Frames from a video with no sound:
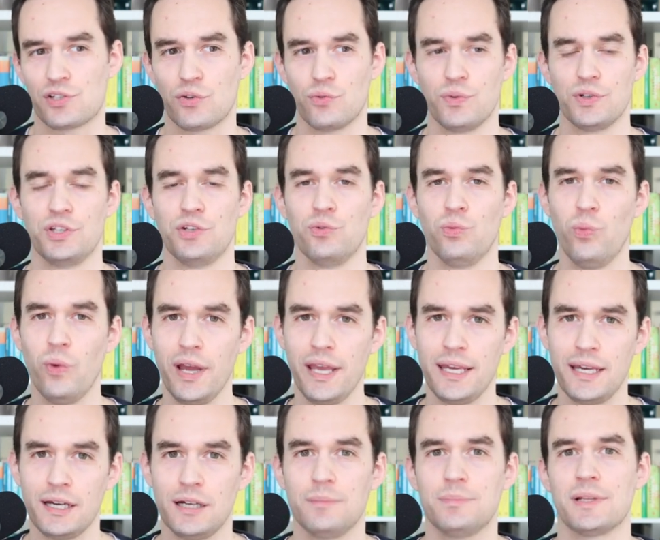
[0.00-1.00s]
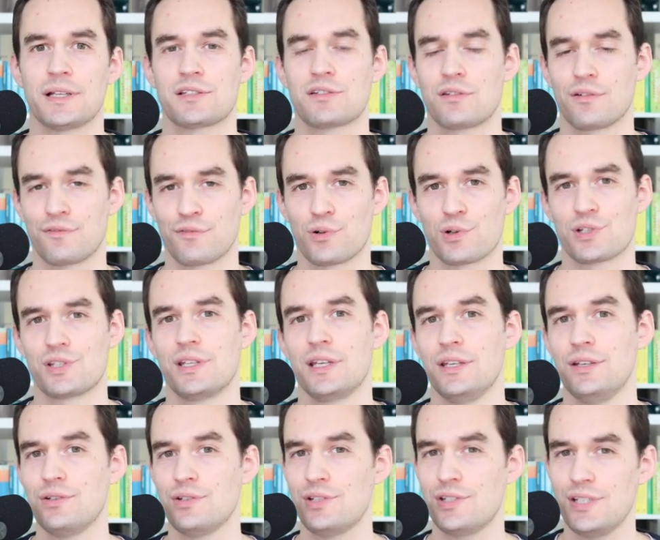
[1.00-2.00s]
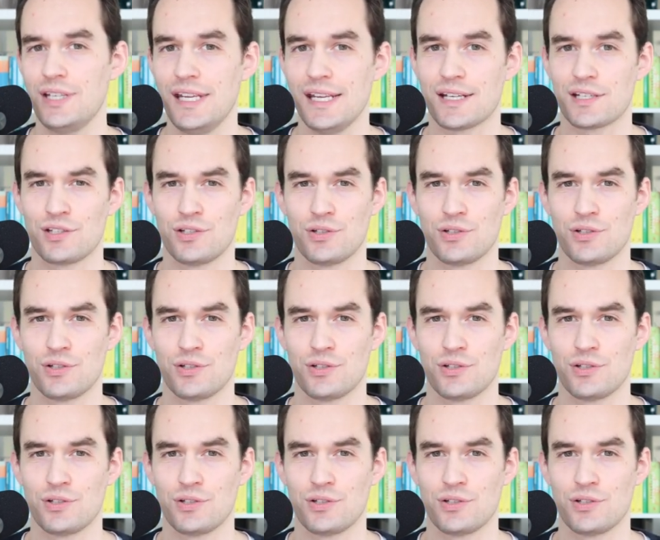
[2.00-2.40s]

So when you wake up, that's the first thing you see